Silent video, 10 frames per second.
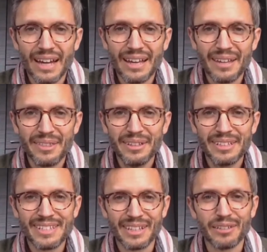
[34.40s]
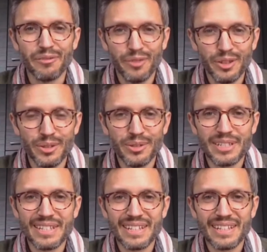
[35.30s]
Yeah, I think it's a
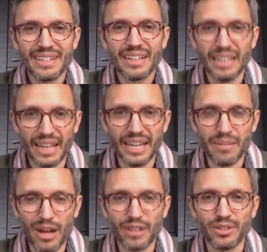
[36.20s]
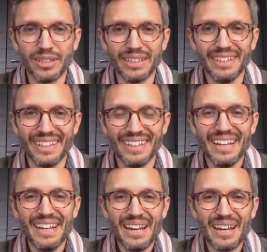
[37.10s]
confused claim, actually.
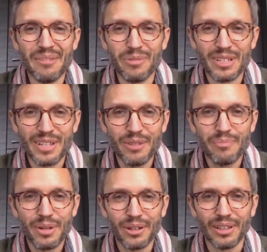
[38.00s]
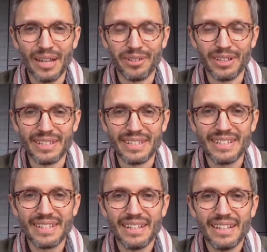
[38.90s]
there's no empirical
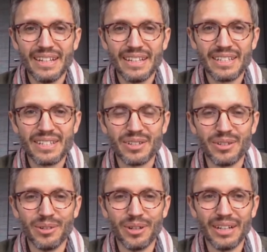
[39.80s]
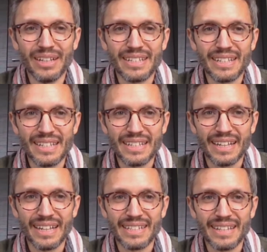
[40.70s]
evidence to
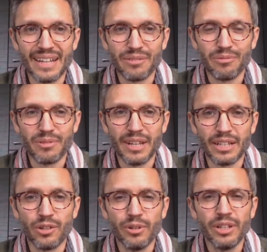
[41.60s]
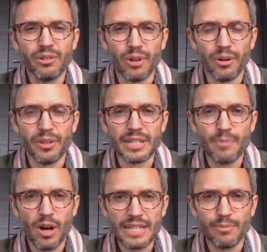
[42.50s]
indicate that green growth
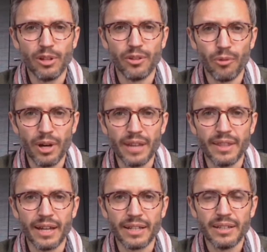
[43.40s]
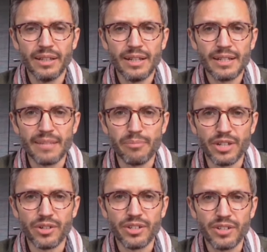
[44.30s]
is possible in the way that some
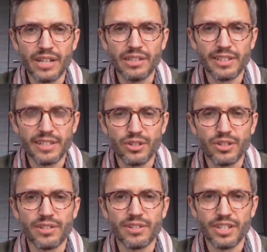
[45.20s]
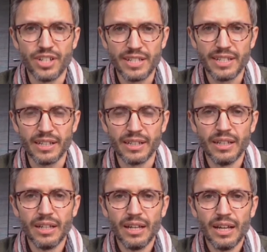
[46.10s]
major international institutions are suggesting.
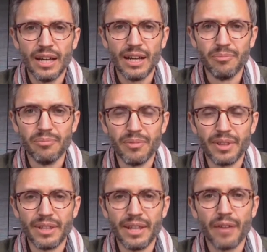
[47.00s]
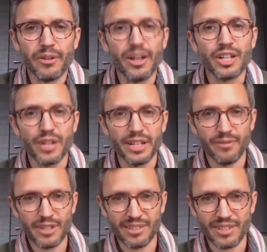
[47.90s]
Now, they're not trained
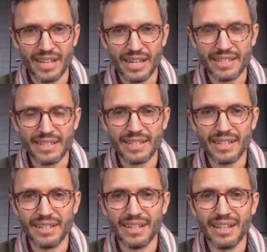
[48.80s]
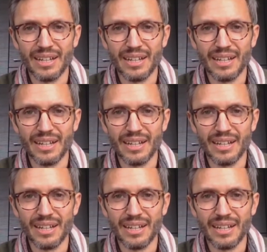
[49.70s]
in physical sciences,